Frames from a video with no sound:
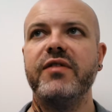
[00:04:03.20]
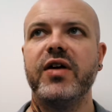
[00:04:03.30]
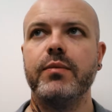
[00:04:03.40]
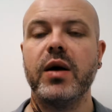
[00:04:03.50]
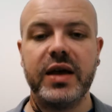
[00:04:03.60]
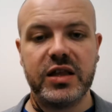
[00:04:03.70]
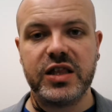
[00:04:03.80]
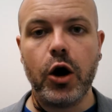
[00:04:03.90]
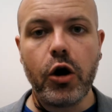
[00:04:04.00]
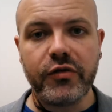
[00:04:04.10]
if I'm coming
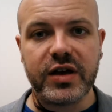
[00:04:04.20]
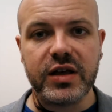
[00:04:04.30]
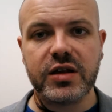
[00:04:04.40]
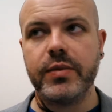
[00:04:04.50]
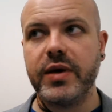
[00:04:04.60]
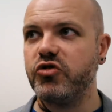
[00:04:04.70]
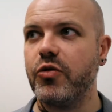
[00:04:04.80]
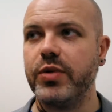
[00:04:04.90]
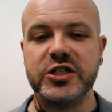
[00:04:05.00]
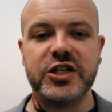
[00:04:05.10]
into the office, coming into
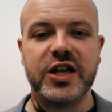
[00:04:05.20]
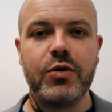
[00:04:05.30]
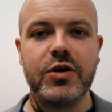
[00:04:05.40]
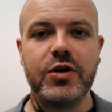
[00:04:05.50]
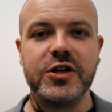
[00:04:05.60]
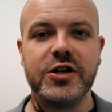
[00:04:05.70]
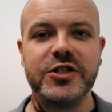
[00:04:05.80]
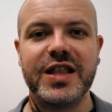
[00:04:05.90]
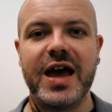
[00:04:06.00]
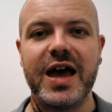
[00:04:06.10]
Triple H Towers,
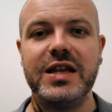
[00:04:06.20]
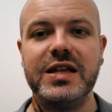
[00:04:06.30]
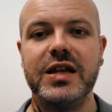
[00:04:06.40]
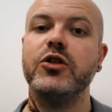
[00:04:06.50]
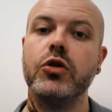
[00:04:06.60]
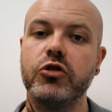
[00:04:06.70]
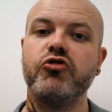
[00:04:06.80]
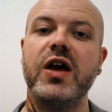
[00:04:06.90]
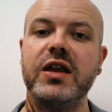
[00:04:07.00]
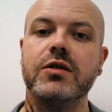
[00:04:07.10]
then I do it on the
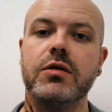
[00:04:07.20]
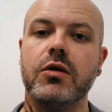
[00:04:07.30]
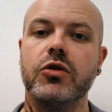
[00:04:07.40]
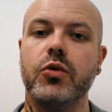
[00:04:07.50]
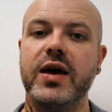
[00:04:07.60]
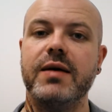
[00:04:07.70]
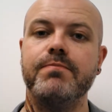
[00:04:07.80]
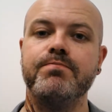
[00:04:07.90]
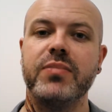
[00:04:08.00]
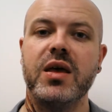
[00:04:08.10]
train on the way in.